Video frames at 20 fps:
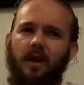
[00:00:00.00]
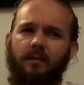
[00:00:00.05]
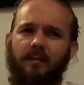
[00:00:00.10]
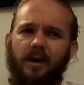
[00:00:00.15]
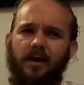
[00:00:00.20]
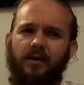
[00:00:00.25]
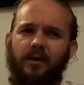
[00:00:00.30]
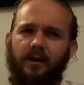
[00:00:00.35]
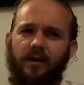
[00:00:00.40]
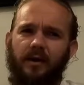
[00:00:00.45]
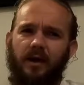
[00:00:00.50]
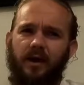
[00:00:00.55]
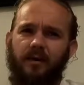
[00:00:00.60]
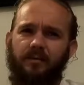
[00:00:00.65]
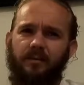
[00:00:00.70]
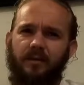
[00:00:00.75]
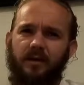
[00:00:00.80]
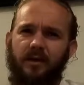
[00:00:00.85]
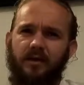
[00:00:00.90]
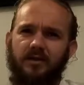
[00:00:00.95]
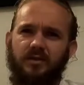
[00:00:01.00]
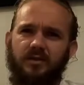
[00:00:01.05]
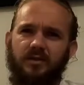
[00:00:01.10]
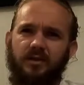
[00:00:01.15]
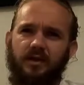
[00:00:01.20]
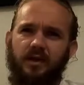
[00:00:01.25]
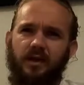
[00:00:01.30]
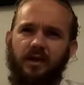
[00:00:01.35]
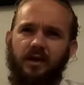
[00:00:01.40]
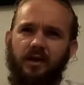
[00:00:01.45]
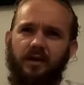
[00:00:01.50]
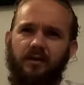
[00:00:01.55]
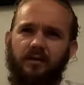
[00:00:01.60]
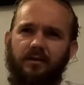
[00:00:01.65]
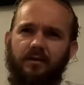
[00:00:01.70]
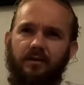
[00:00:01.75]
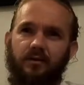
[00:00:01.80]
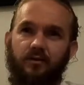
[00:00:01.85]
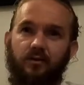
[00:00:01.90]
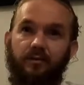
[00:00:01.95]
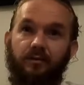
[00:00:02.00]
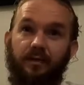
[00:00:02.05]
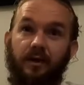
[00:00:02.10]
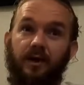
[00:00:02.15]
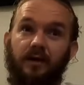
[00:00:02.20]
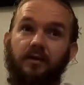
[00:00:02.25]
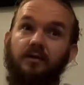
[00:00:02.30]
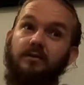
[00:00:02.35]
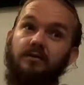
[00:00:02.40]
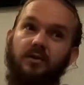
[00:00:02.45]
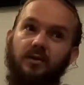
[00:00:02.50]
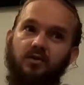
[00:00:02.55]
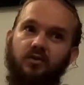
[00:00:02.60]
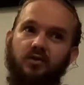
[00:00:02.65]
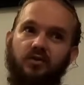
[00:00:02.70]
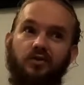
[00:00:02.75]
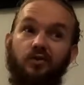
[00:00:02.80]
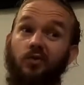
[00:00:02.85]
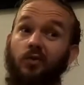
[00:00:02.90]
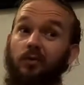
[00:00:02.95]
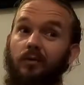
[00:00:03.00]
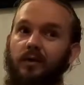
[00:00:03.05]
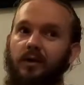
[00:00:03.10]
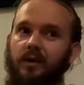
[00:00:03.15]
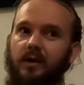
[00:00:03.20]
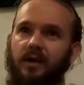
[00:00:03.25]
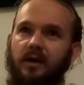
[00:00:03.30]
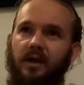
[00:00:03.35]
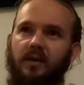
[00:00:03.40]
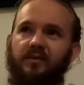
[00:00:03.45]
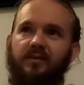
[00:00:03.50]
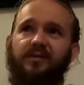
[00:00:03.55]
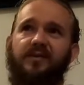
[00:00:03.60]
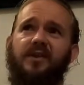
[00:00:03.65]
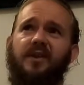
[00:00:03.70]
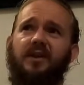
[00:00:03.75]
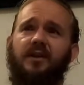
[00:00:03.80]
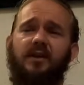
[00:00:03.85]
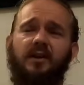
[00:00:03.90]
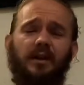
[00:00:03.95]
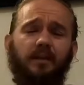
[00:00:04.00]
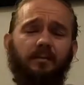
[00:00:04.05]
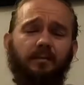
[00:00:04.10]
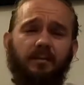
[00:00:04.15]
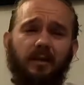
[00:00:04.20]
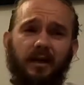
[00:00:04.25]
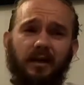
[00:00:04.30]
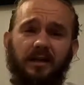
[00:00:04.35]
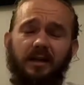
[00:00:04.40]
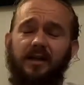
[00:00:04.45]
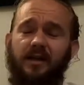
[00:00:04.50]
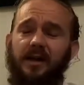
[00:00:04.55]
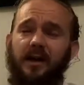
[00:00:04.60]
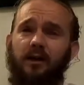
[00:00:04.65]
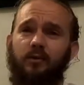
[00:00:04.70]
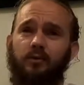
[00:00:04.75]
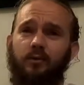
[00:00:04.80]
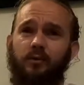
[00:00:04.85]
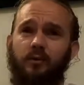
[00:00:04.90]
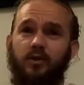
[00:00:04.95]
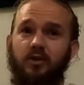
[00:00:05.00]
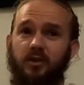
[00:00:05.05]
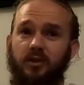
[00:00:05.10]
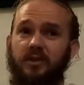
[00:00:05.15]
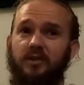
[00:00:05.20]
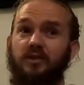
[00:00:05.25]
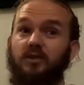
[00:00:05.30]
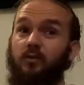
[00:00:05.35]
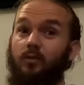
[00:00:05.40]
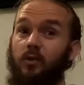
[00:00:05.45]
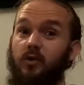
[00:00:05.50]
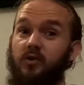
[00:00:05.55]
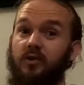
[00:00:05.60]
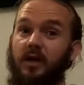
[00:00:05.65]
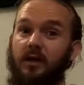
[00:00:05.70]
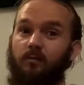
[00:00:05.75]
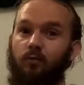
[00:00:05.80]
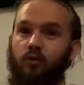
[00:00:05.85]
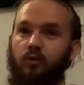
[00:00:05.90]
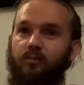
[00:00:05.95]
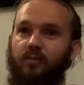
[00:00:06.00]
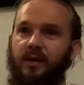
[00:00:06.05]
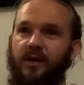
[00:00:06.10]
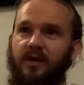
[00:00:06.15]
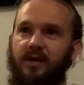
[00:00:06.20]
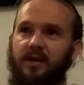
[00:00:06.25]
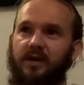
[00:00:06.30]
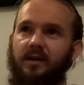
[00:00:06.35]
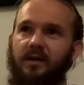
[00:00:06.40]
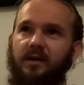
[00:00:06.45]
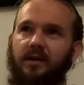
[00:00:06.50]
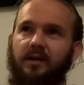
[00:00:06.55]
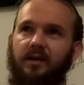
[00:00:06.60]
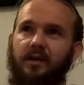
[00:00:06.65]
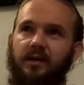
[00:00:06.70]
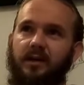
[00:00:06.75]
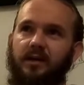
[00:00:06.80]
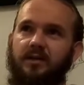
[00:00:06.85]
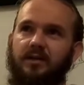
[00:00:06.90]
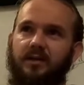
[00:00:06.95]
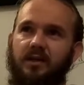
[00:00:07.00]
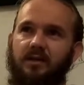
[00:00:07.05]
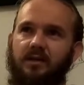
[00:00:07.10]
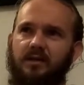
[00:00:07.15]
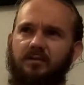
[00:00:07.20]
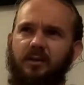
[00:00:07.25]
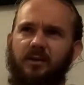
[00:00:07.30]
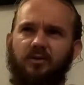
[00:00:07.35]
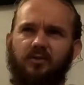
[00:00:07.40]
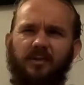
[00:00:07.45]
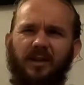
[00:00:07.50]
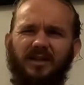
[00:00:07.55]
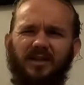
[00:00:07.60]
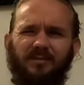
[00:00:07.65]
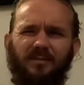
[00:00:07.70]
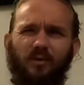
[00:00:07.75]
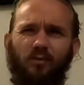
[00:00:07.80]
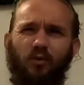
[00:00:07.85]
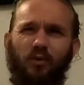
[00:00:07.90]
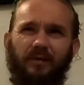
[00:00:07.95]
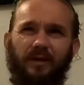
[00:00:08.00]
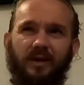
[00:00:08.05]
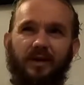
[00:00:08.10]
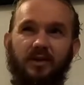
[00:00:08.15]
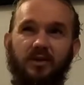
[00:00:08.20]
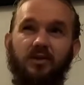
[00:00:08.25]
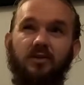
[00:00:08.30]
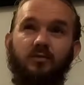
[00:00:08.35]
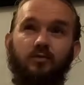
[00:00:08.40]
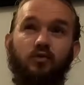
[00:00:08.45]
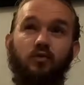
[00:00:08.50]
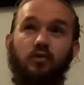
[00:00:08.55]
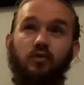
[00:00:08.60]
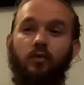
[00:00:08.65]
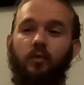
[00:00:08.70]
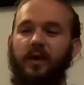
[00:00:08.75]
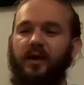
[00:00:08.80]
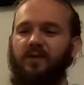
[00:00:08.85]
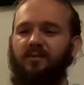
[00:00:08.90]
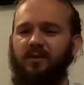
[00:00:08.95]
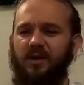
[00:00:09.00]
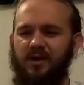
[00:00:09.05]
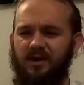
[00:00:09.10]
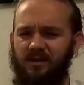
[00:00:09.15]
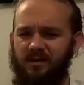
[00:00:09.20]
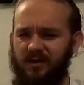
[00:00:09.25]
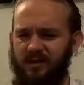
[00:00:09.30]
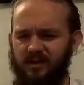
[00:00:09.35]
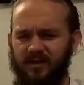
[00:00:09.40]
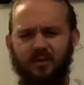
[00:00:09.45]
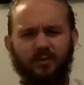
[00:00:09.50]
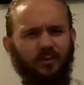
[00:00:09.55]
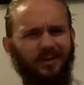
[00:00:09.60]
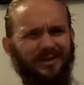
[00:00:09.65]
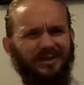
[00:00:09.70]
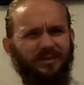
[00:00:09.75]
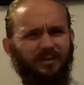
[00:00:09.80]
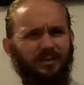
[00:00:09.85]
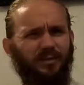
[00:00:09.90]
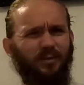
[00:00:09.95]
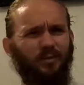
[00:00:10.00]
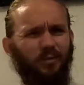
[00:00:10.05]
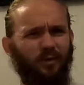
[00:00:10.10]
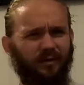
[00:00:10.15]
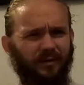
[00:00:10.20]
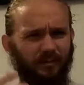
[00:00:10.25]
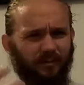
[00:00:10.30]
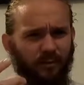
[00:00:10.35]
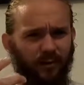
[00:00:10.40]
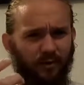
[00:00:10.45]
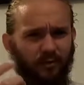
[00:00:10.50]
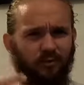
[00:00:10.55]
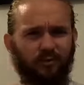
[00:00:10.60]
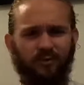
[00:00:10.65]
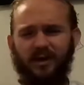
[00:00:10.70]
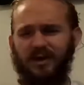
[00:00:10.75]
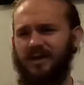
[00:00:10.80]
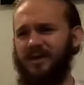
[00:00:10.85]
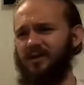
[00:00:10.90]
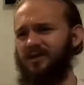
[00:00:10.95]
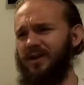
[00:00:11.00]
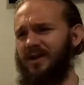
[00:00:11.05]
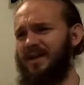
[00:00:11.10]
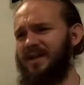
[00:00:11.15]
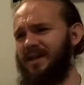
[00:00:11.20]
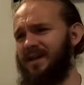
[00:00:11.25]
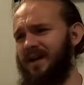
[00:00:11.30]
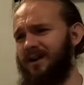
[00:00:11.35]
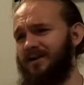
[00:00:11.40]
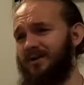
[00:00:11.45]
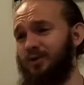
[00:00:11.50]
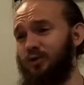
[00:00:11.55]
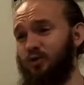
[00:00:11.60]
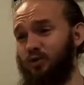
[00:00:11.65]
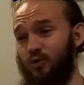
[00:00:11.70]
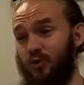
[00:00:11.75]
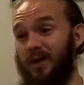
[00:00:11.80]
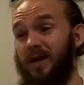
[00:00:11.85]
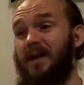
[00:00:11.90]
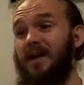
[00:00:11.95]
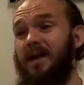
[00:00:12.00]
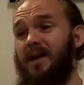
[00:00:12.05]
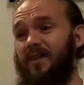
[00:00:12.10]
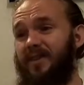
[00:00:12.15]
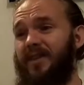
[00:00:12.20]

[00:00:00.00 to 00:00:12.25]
American I P As uh, that you'll find, such as, you know, even if you think of like Pliny the Elder, which leans towards that more bready kind of side of the spectrum, that's a bit more of a kind of smooth white bready thing. This one has a wee bit more of a brown bready, grainy character to it.